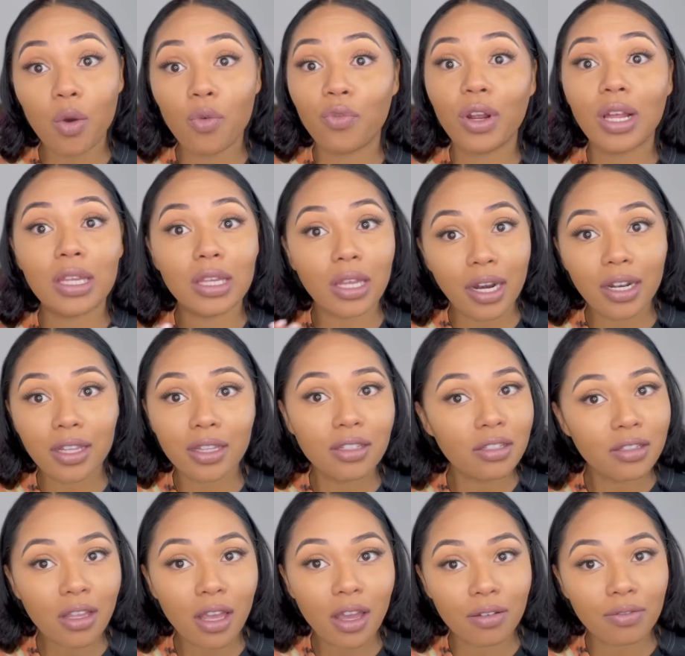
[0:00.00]
for a lot of the
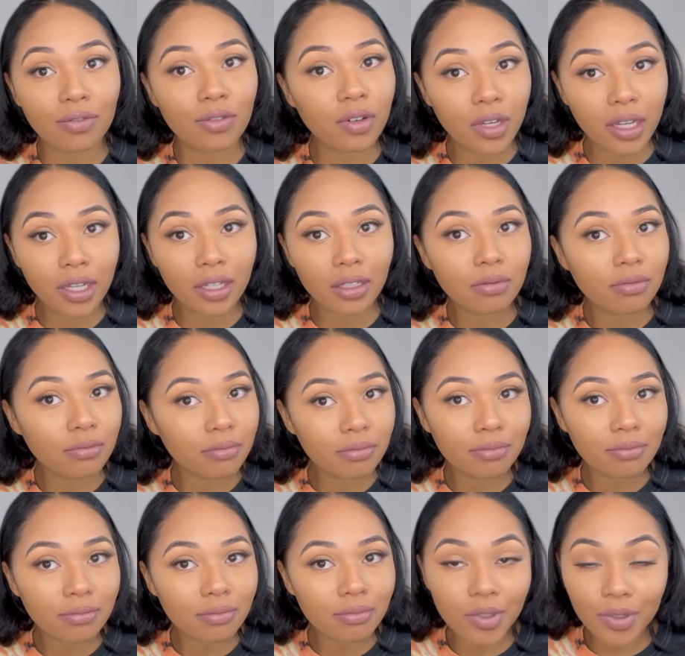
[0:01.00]
stuff, okay?
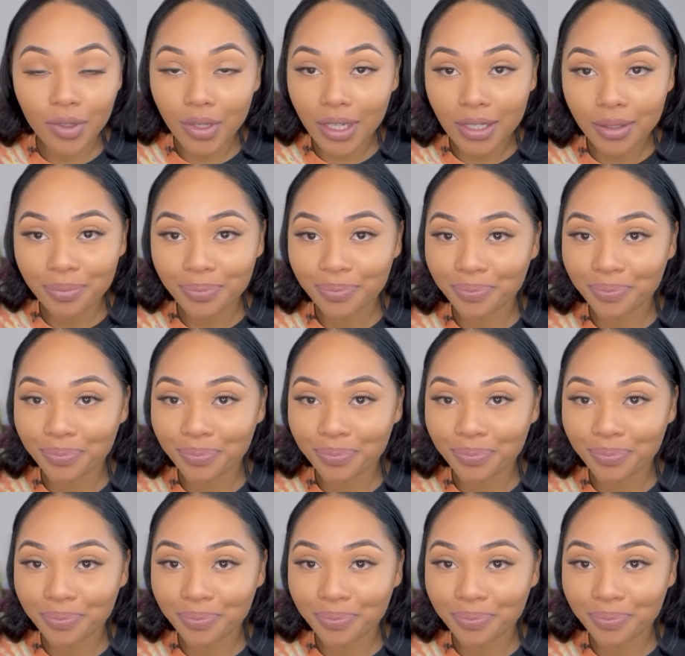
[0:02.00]
Okay?